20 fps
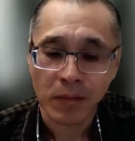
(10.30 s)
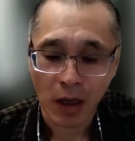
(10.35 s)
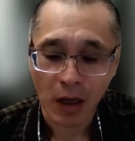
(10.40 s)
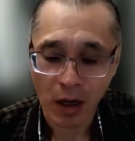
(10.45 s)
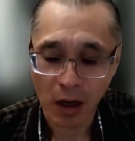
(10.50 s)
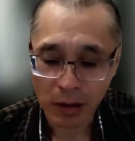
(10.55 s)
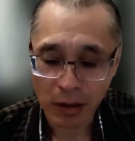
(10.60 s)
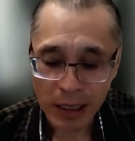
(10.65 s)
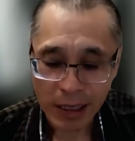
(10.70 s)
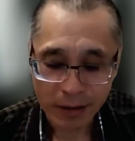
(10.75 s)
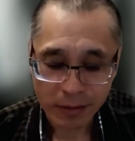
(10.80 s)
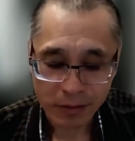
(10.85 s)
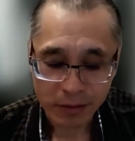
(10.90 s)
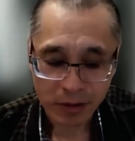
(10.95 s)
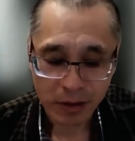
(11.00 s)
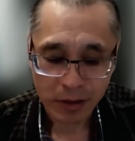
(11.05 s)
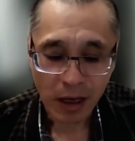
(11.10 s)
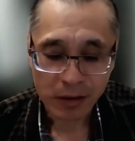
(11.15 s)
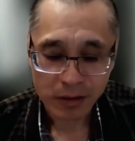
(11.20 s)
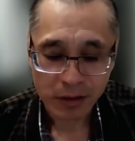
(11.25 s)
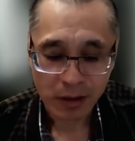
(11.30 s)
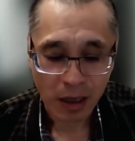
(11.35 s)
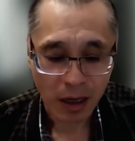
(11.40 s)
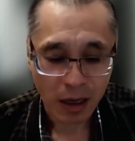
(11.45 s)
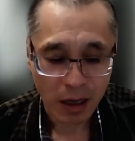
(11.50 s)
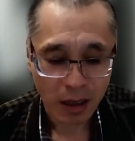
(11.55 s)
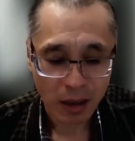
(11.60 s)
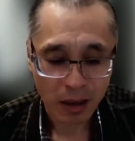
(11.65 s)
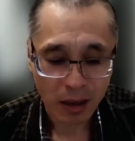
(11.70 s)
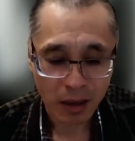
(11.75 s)
Okay, yes,
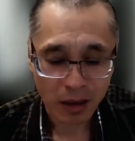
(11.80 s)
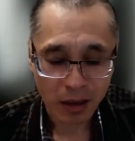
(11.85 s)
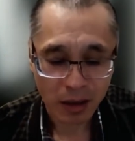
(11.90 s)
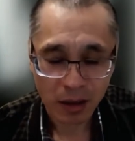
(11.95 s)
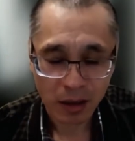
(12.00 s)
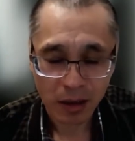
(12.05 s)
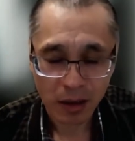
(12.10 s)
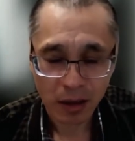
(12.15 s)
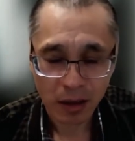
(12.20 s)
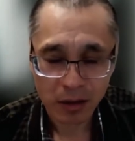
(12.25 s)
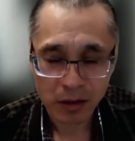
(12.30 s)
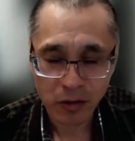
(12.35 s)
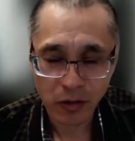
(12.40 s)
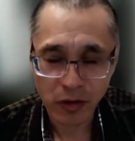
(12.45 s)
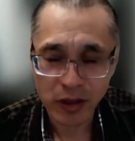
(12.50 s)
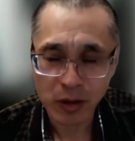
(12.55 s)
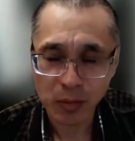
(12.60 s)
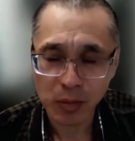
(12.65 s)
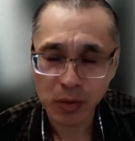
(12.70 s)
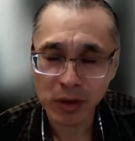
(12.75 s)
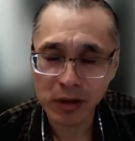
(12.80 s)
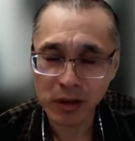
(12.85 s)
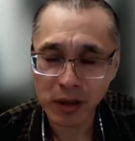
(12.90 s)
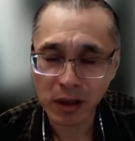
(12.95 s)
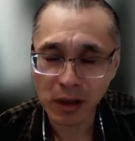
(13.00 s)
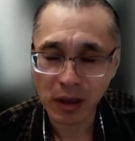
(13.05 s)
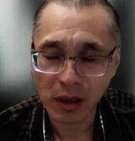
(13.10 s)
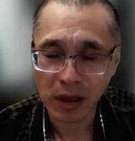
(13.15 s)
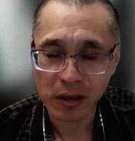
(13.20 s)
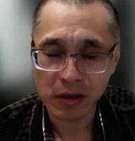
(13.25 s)
3D
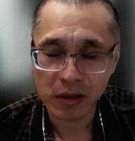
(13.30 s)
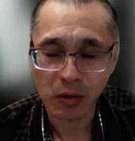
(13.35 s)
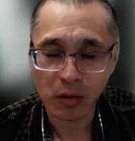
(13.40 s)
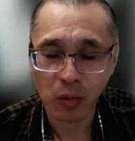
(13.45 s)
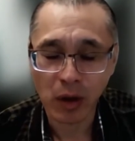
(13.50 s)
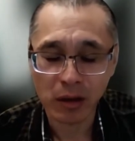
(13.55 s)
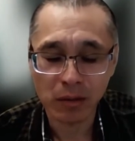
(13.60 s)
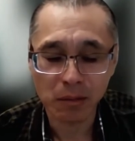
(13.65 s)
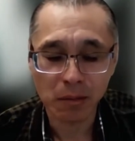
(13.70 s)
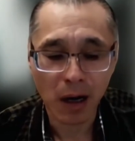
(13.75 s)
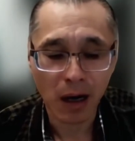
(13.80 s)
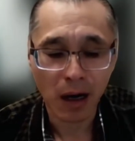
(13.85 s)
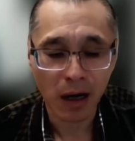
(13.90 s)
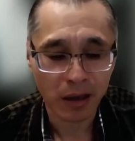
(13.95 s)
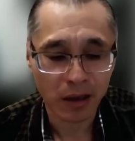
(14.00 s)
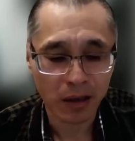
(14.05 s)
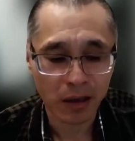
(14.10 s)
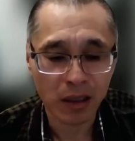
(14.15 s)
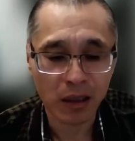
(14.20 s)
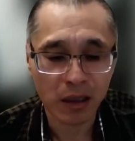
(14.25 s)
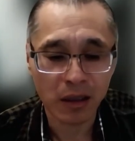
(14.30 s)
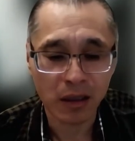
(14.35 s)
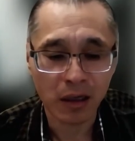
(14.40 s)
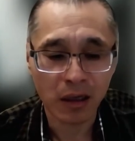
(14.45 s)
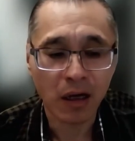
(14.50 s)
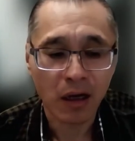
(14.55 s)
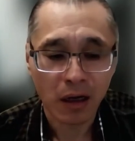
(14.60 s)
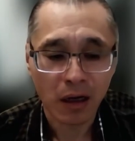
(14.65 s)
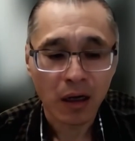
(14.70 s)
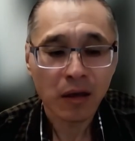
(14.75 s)
printing is one of my
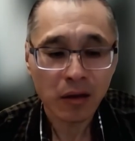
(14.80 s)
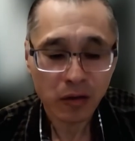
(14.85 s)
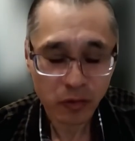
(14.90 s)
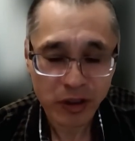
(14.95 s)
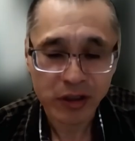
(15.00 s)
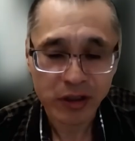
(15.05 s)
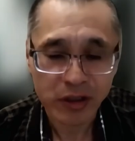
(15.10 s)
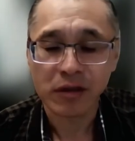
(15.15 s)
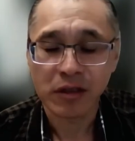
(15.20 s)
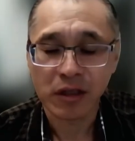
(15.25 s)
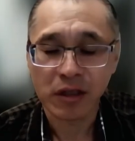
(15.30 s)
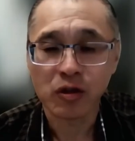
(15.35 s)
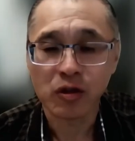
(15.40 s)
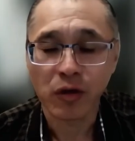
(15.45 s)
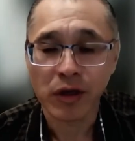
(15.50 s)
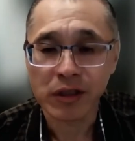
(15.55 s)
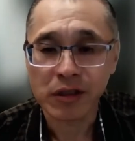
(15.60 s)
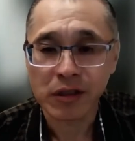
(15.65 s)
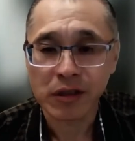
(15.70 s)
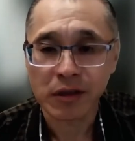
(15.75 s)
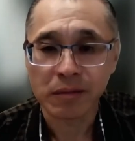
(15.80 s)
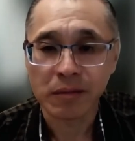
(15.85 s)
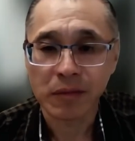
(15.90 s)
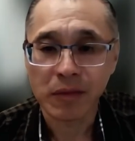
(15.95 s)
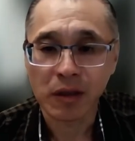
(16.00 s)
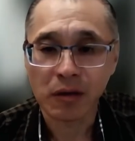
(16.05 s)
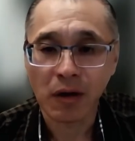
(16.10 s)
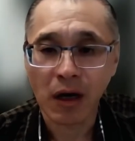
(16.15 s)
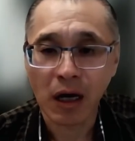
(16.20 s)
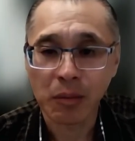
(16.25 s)
key research interest.
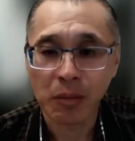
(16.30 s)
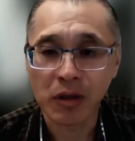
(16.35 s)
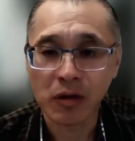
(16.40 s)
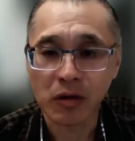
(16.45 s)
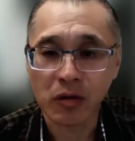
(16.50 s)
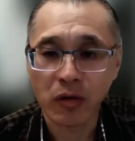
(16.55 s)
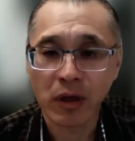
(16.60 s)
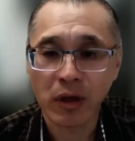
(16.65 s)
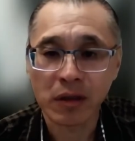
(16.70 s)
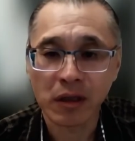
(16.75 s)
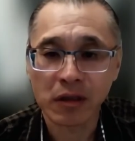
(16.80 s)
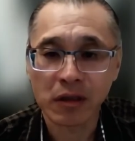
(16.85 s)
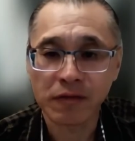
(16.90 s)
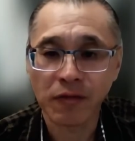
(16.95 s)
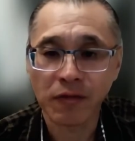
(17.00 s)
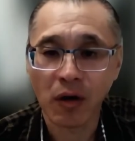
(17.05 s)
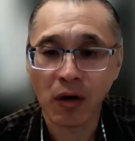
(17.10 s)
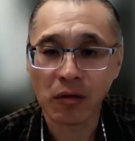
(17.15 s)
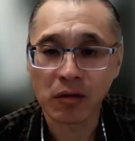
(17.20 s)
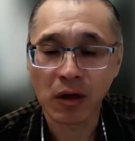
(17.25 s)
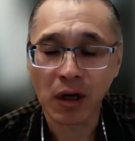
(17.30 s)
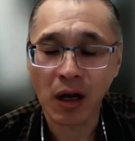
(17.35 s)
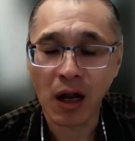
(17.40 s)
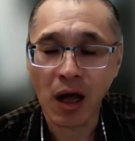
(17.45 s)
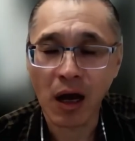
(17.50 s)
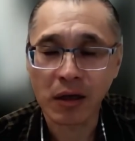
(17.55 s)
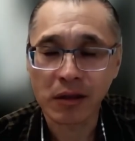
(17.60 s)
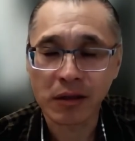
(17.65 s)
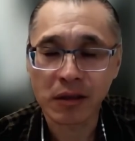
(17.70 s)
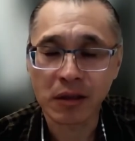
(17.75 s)
I've been doing this for the
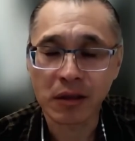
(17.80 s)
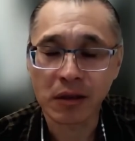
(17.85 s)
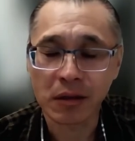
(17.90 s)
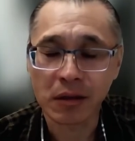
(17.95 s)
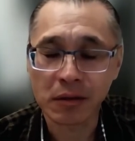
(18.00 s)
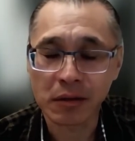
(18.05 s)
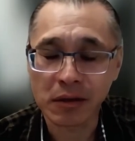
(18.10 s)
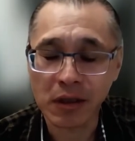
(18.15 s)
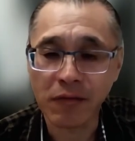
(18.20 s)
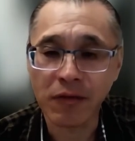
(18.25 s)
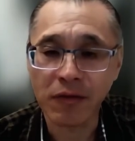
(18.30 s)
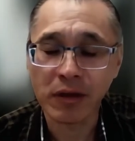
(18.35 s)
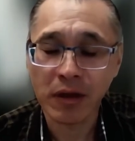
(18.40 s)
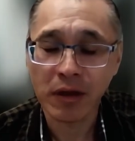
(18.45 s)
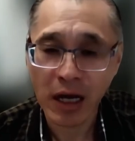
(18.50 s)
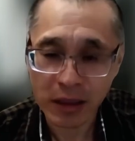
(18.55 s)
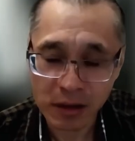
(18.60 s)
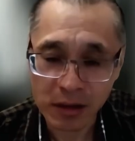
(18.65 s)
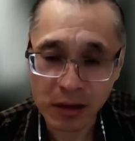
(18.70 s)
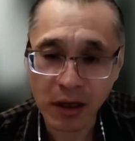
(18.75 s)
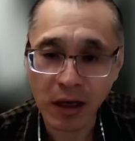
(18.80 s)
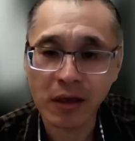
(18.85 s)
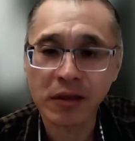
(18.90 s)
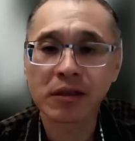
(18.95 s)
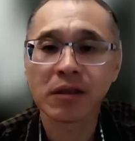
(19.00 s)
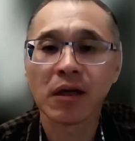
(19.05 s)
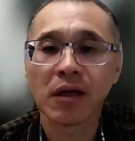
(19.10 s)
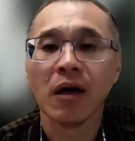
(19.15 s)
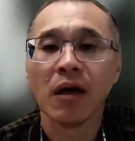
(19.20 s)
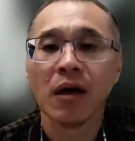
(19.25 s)
last 7, 8
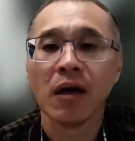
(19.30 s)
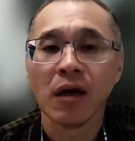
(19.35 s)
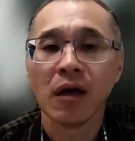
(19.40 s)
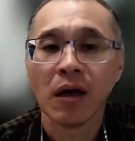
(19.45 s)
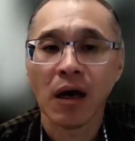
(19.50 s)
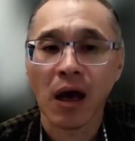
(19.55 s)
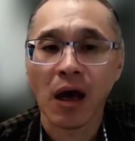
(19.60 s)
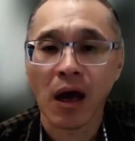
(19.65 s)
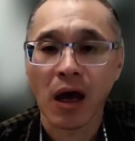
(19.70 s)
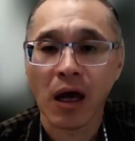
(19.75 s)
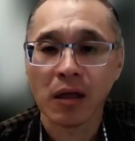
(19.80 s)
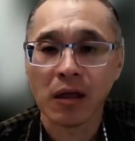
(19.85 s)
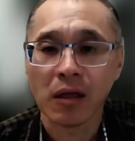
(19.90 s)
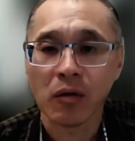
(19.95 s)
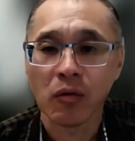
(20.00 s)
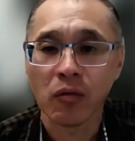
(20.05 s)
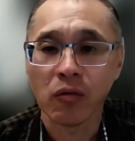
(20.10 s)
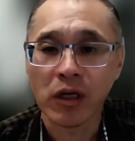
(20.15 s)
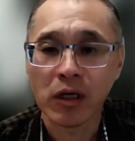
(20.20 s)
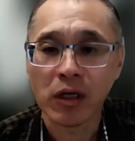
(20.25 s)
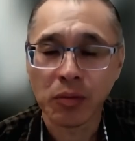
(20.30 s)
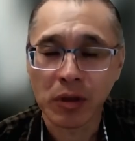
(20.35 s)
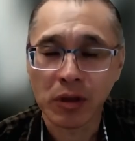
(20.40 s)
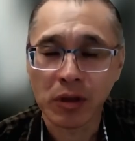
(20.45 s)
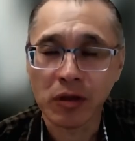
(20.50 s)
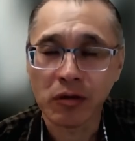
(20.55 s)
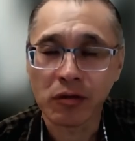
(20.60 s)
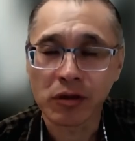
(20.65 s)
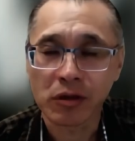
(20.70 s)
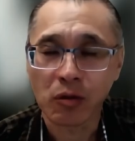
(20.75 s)
years, and we
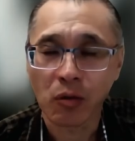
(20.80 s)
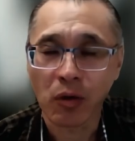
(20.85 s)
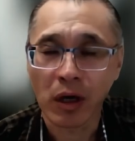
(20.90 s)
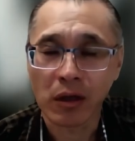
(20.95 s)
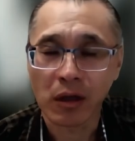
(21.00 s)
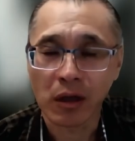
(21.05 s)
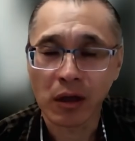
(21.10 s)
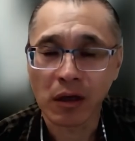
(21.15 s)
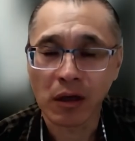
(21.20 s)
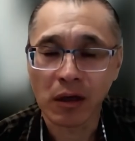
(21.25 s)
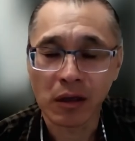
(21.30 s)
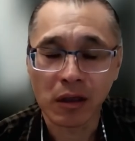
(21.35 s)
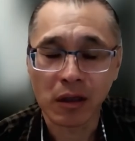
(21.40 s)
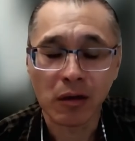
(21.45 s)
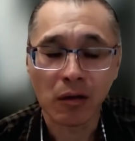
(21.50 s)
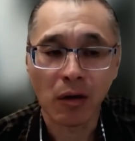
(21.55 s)
produce quite a